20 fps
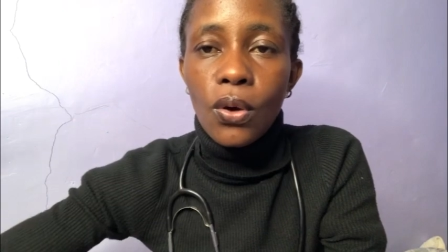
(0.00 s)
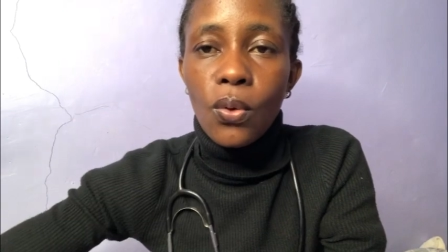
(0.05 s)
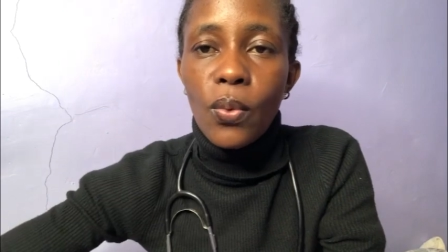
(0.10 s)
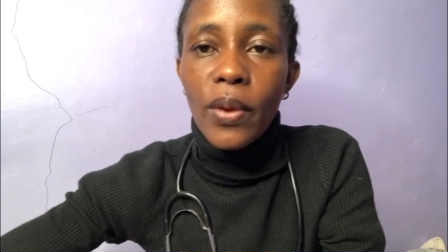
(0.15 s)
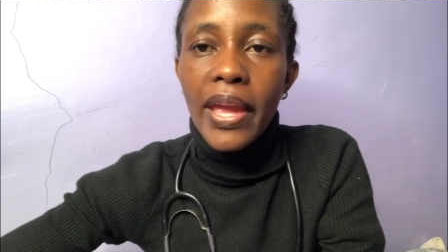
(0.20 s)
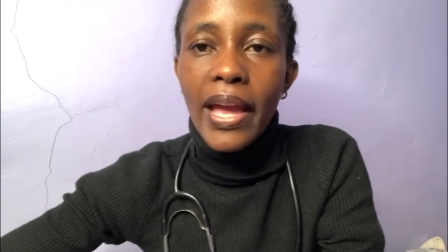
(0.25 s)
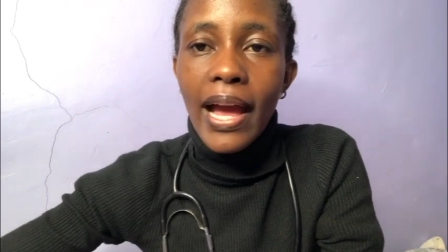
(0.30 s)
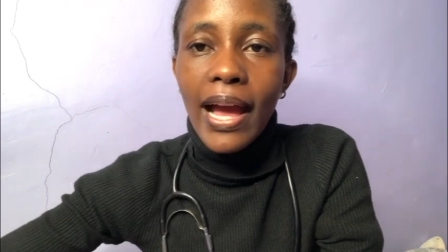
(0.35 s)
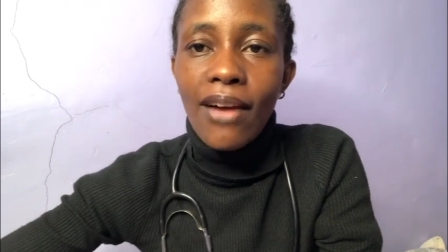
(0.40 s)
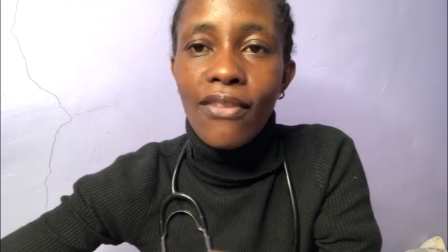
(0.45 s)

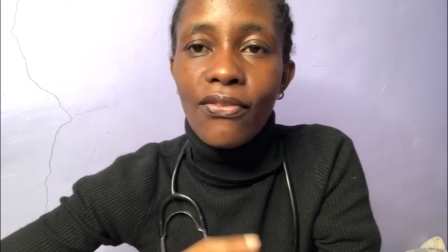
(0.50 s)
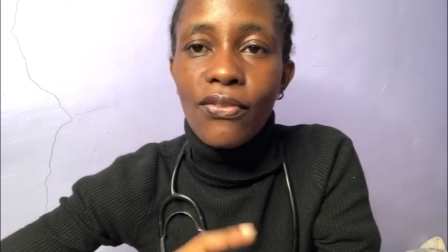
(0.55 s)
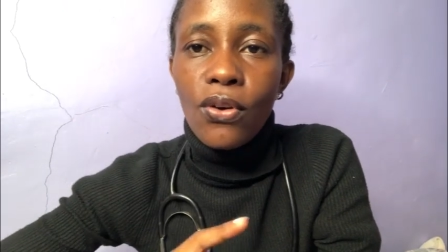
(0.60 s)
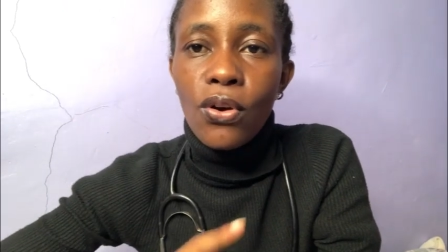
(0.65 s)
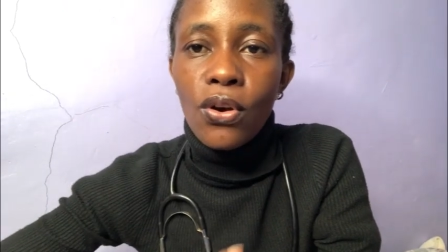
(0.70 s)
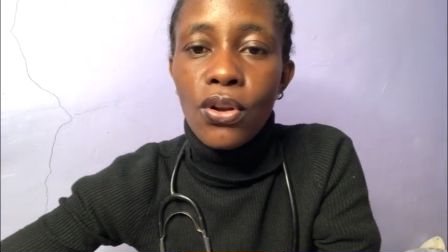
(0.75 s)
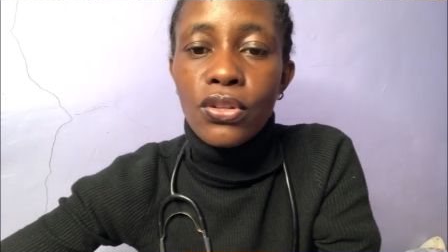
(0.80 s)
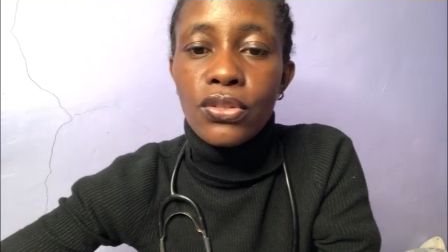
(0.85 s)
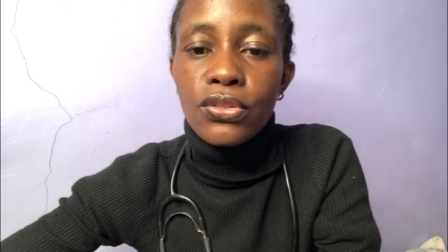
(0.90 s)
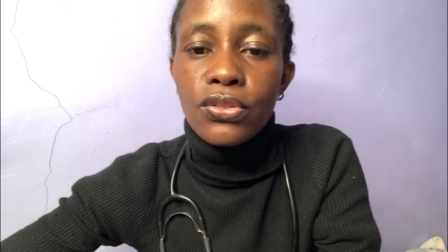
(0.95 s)
we have
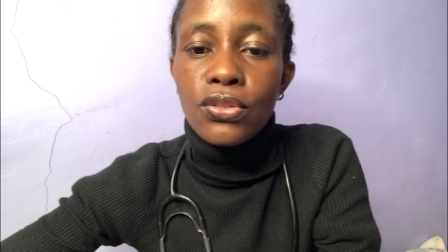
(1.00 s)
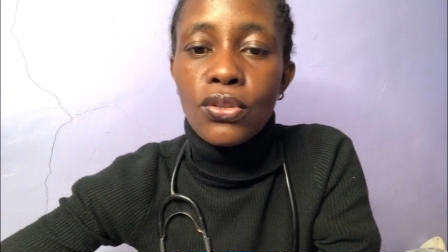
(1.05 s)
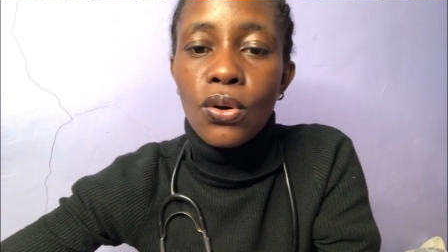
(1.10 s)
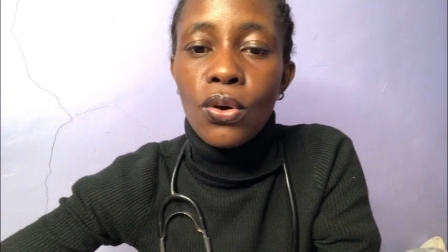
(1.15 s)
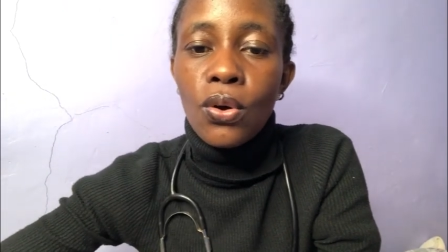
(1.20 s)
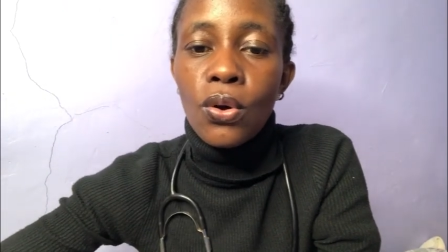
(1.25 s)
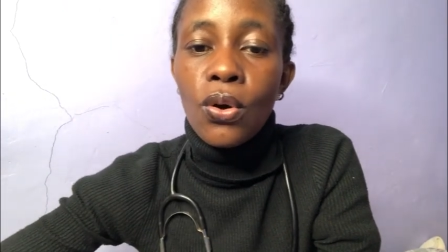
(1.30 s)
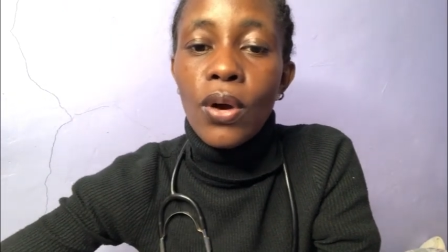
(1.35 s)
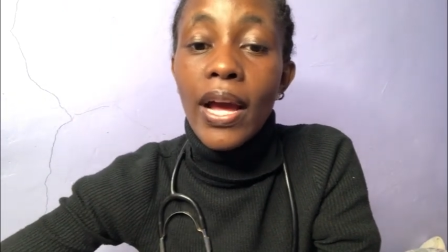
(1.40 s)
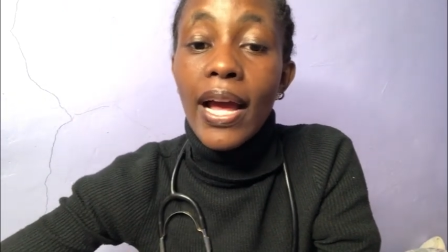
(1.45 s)

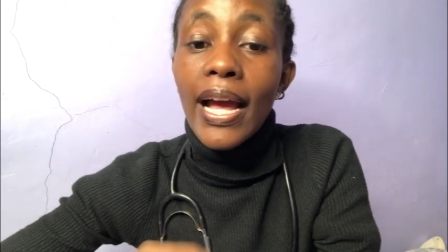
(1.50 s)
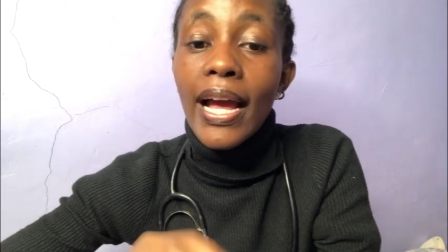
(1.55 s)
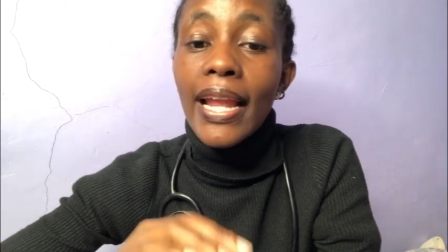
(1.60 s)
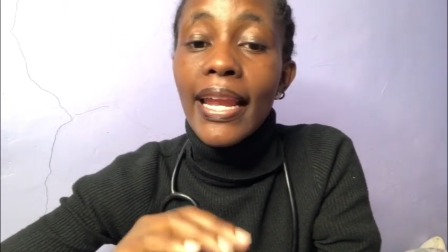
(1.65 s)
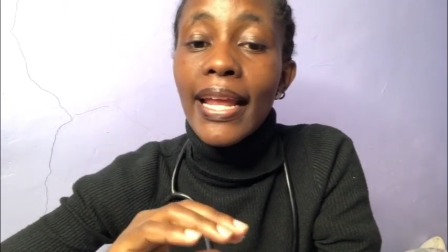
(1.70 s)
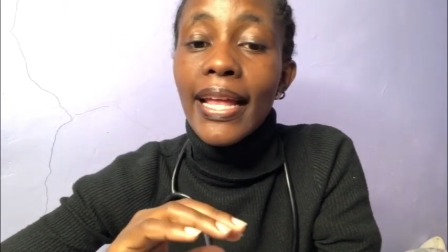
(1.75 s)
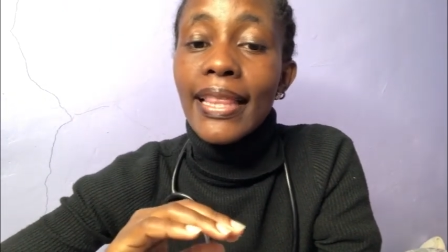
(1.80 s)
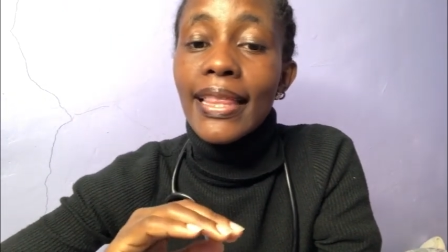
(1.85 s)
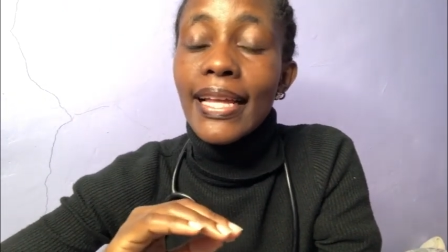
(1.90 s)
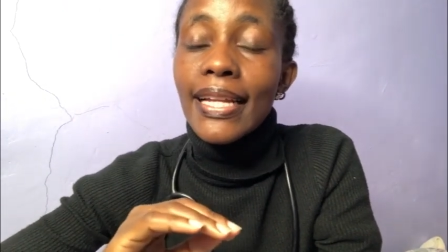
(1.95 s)
also
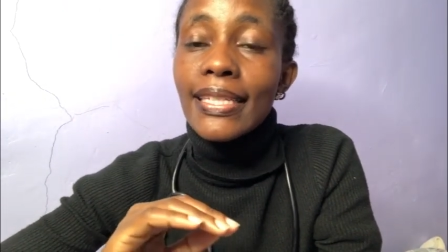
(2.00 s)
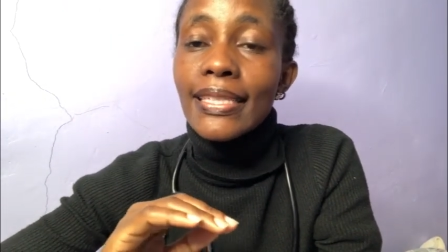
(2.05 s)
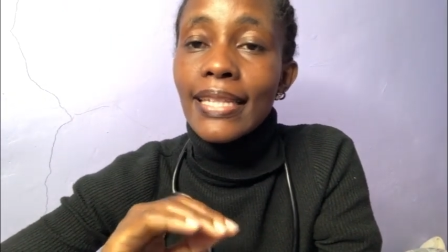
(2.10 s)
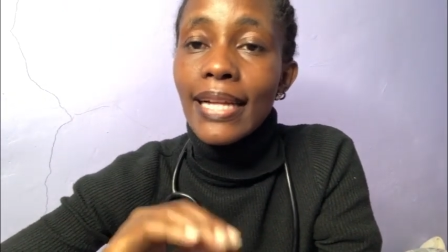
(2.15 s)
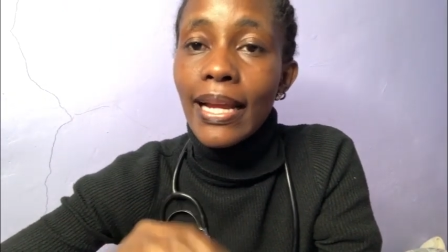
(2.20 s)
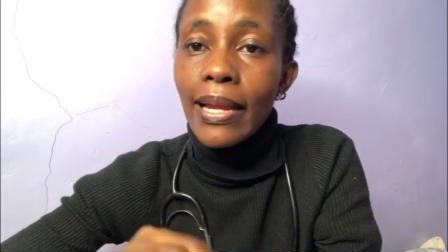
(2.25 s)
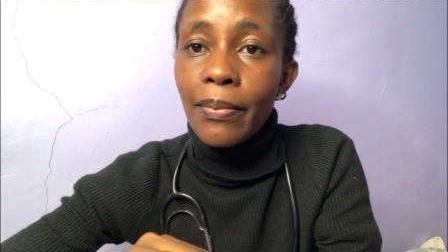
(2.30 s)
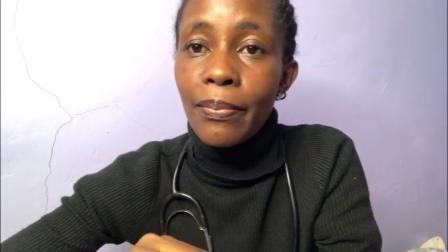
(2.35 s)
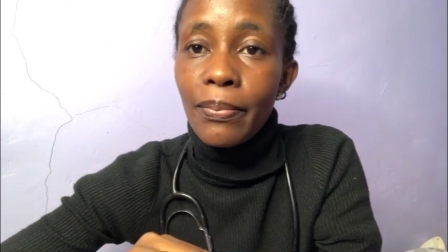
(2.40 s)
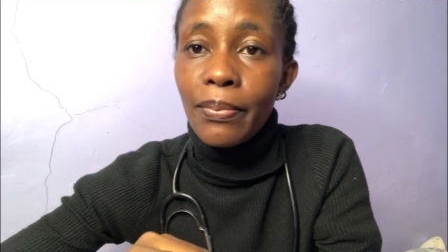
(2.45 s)
another
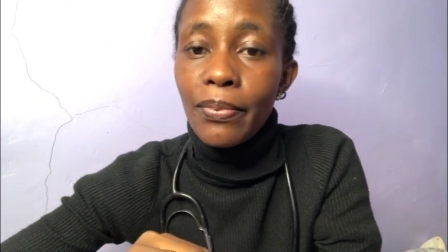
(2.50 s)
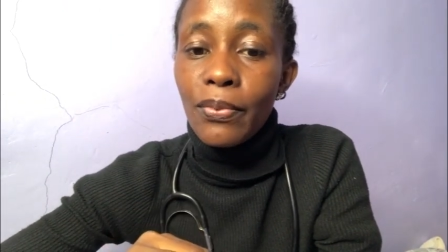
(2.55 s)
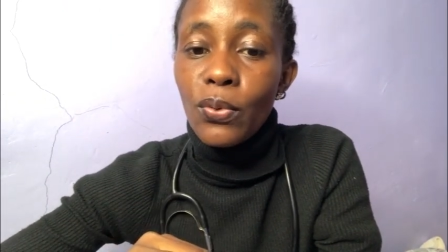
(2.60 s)
type